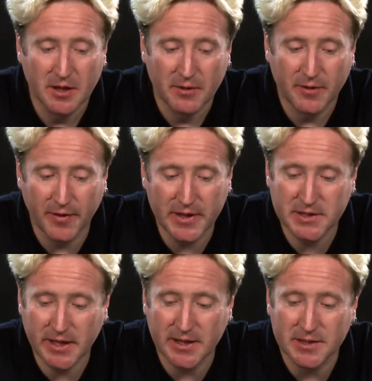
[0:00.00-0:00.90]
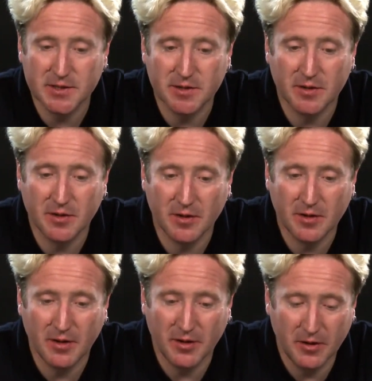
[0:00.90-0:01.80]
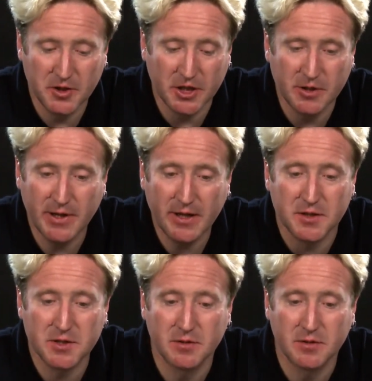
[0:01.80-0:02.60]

that this is a genuine int.